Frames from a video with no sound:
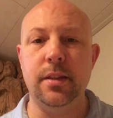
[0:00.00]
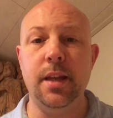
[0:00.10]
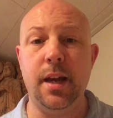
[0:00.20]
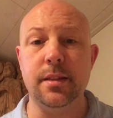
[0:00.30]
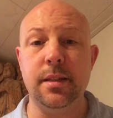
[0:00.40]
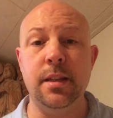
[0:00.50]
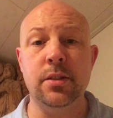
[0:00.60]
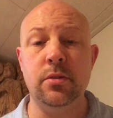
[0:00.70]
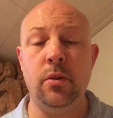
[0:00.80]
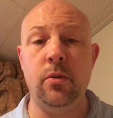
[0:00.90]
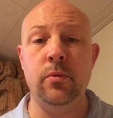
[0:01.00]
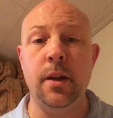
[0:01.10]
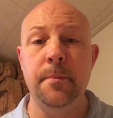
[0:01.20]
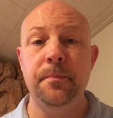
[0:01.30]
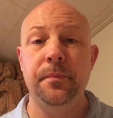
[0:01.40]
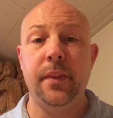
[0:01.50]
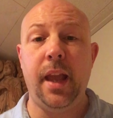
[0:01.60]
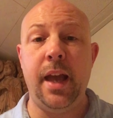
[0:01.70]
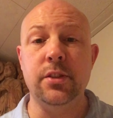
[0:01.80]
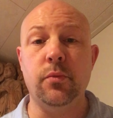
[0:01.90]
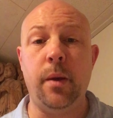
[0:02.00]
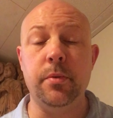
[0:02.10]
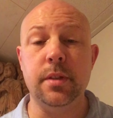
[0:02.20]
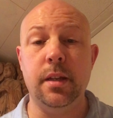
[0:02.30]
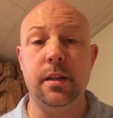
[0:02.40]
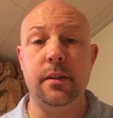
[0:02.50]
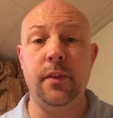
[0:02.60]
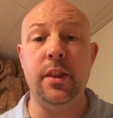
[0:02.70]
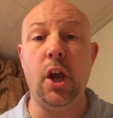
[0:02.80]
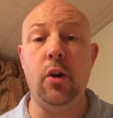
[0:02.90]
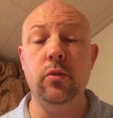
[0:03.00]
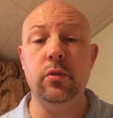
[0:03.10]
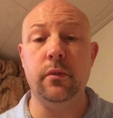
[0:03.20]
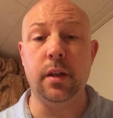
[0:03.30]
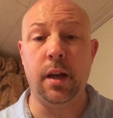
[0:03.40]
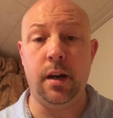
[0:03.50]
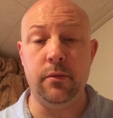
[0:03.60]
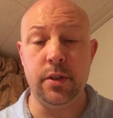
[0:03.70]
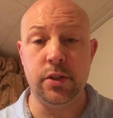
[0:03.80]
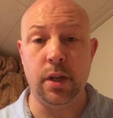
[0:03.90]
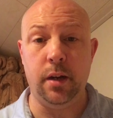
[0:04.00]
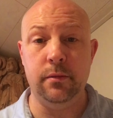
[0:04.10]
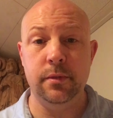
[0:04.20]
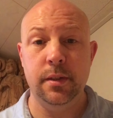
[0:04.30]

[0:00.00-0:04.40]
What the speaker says: Yes, he is known as a representative and the owner of the cowrie shell,